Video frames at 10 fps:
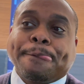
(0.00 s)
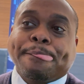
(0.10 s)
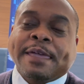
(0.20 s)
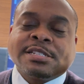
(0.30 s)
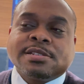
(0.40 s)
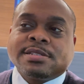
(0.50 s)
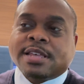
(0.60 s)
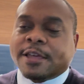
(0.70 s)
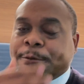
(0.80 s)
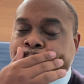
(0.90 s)
let's just
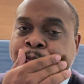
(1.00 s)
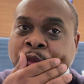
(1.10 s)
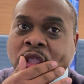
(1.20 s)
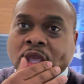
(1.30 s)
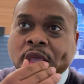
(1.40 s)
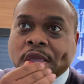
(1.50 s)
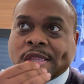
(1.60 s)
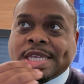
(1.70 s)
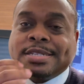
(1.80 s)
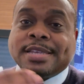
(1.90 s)
say
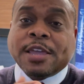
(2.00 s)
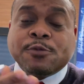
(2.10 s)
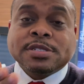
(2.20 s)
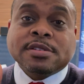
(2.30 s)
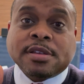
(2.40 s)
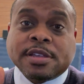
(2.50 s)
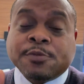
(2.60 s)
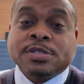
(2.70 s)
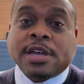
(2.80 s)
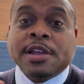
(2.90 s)
today was
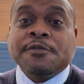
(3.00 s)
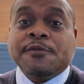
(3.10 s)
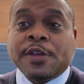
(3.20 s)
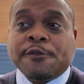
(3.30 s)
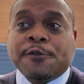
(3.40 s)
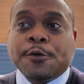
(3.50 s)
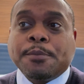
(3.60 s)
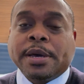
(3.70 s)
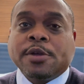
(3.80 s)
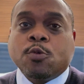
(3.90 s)
uneventful,
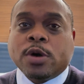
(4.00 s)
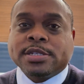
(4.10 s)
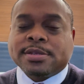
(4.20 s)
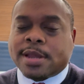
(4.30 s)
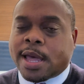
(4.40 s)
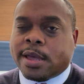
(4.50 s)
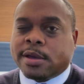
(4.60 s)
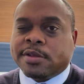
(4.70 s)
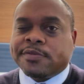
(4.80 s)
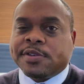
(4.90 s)
but it was not
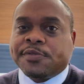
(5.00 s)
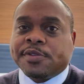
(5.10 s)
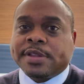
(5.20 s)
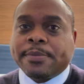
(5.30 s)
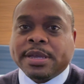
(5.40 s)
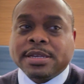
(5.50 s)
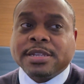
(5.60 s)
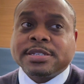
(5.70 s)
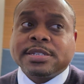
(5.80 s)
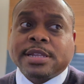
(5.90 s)
uneventful, if that makes any
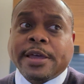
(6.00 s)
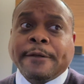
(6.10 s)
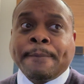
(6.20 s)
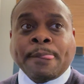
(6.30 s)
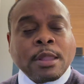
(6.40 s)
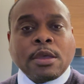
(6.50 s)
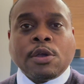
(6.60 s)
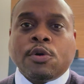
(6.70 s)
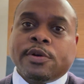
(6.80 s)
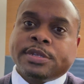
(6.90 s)
sense. Like
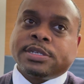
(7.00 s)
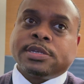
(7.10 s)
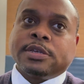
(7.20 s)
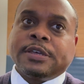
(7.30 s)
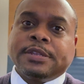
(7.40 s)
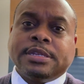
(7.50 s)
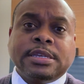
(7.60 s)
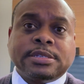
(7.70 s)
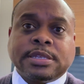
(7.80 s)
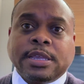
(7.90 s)
going to
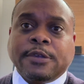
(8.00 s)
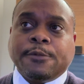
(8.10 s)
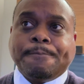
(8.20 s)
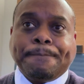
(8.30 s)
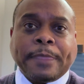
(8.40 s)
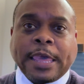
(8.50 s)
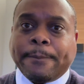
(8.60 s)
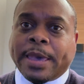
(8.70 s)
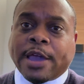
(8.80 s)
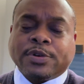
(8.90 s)
DC and
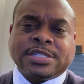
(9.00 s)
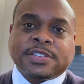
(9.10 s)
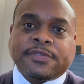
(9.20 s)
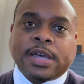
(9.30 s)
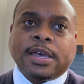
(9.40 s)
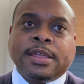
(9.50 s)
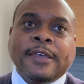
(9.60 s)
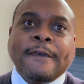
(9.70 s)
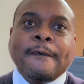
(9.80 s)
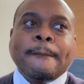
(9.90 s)
back was just fine.
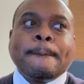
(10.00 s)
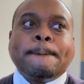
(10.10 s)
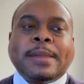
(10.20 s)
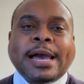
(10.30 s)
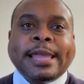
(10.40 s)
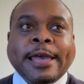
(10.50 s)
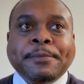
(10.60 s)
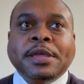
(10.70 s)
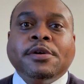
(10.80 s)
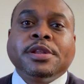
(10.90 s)

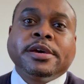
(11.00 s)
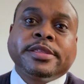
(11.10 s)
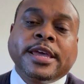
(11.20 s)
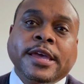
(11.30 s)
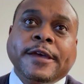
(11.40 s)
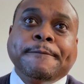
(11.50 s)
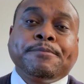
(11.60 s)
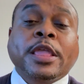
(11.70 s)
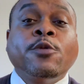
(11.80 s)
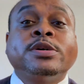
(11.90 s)
Miami, on the other hand,
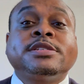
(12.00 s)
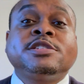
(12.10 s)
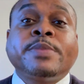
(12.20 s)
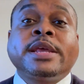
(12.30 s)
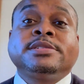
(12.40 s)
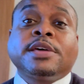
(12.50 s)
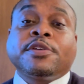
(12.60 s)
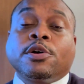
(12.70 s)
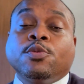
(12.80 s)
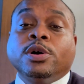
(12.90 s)
it wasn't as bad as I
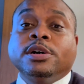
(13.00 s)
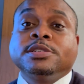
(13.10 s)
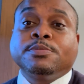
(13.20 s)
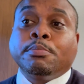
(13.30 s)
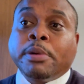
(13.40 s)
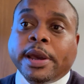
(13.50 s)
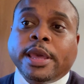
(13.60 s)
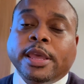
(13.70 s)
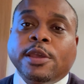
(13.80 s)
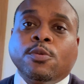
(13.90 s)
thought it was, but it